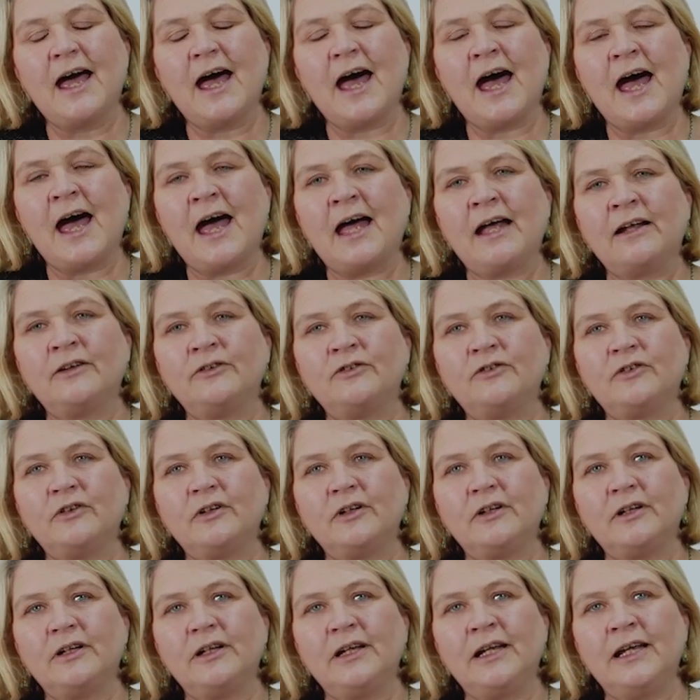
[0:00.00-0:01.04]
And
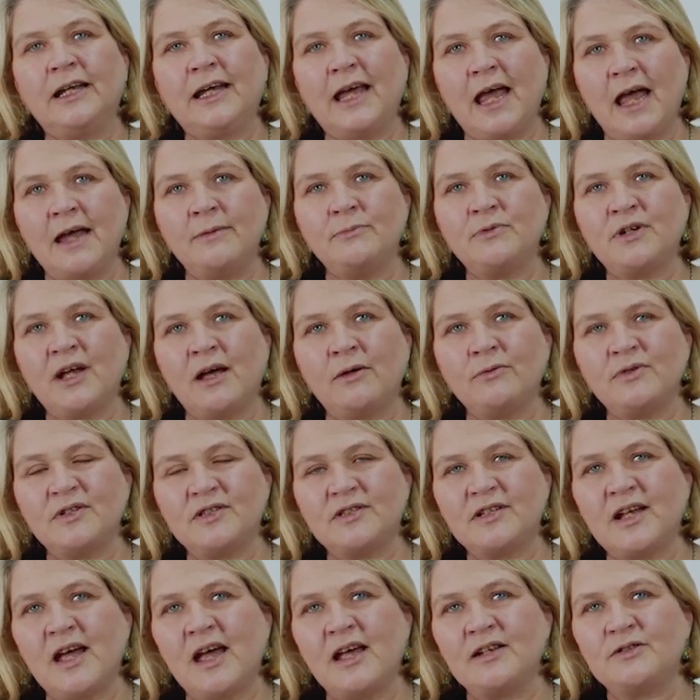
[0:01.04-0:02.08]
he came
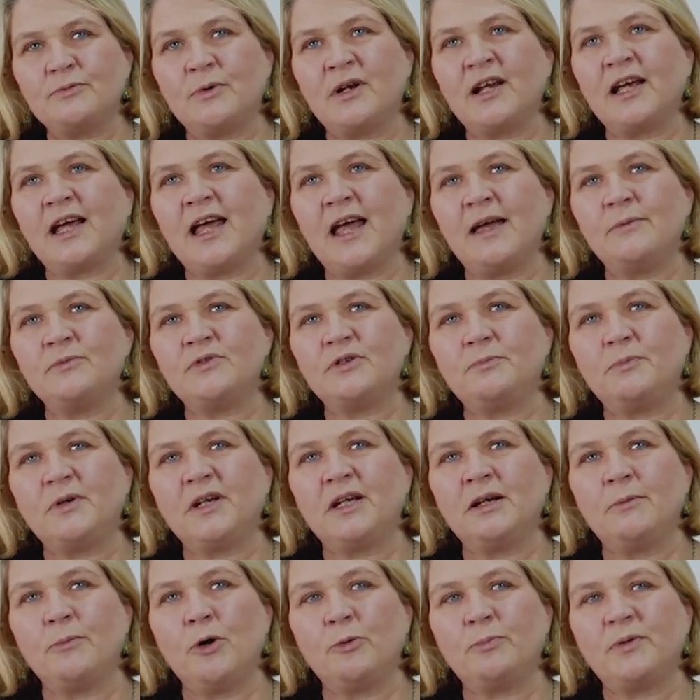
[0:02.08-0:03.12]
downstairs when I came to
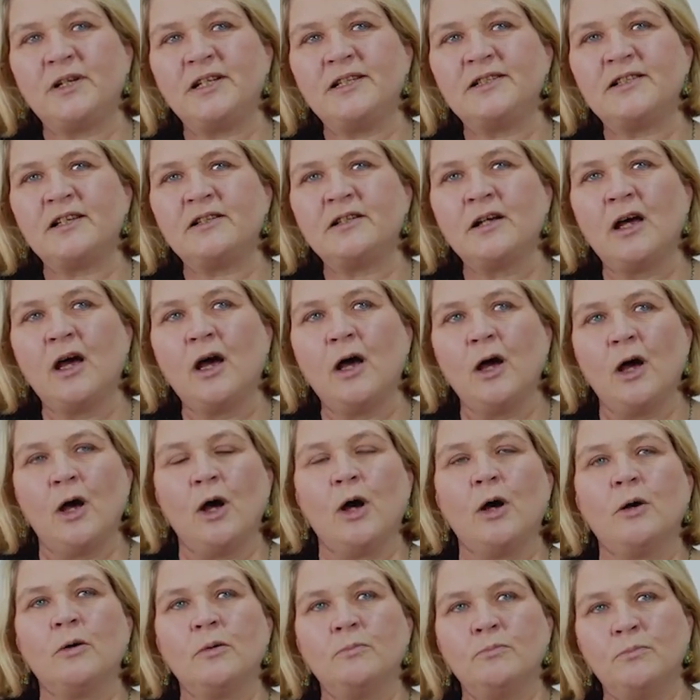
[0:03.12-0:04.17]
pick him up and he said,
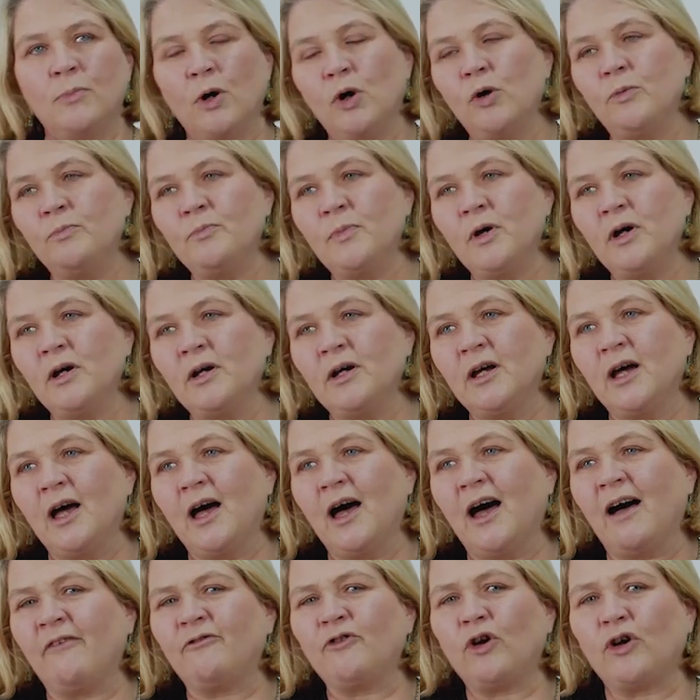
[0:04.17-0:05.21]
"Mum,
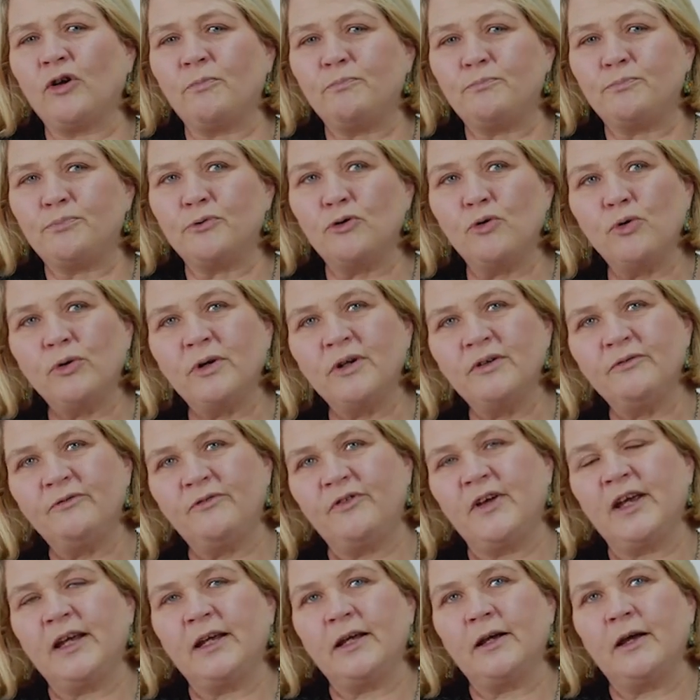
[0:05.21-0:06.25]
I've got a broken
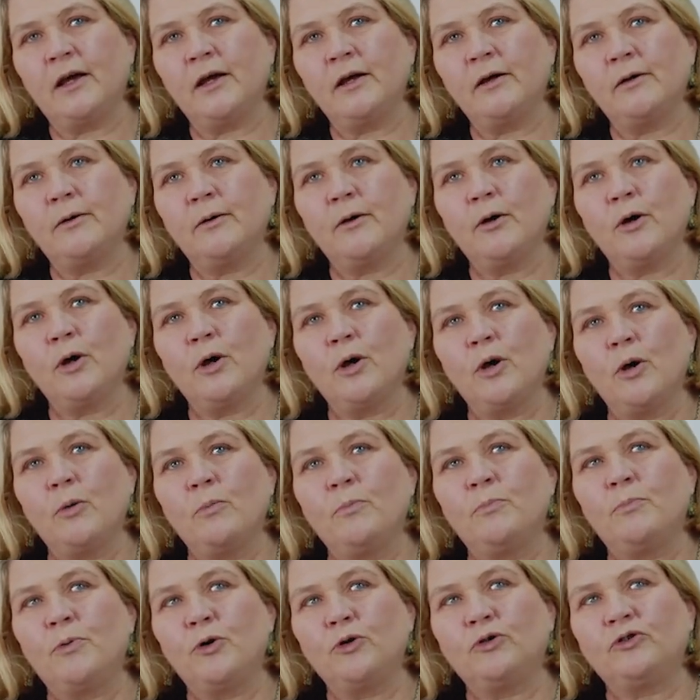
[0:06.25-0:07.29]
finger,"
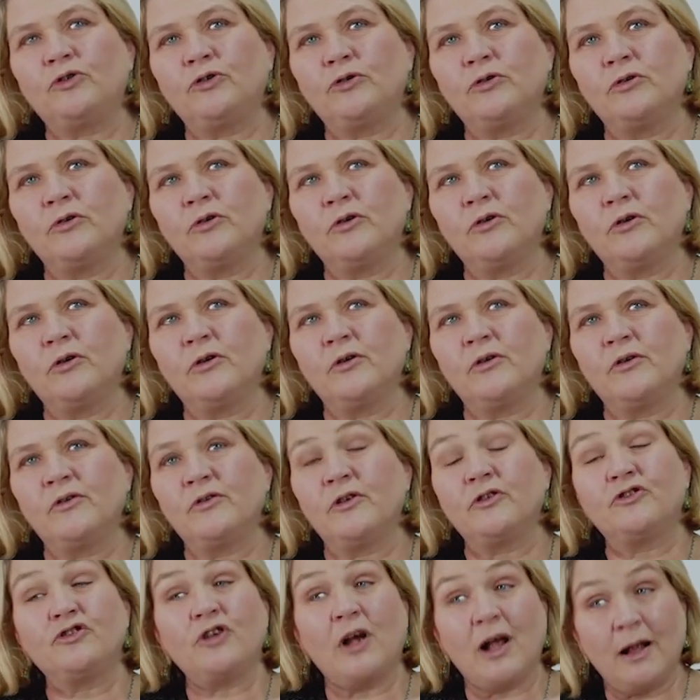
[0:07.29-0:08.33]
but
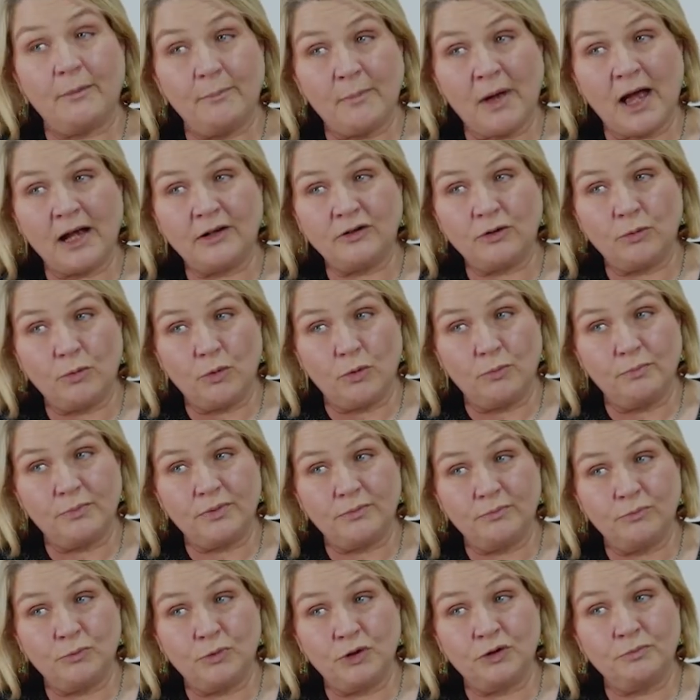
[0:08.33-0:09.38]
the childminder
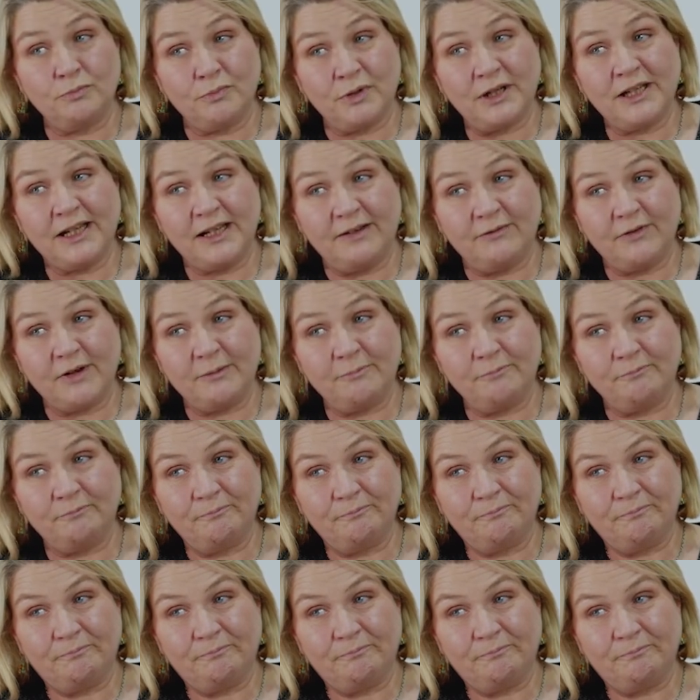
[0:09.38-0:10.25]
wouldn't believe him.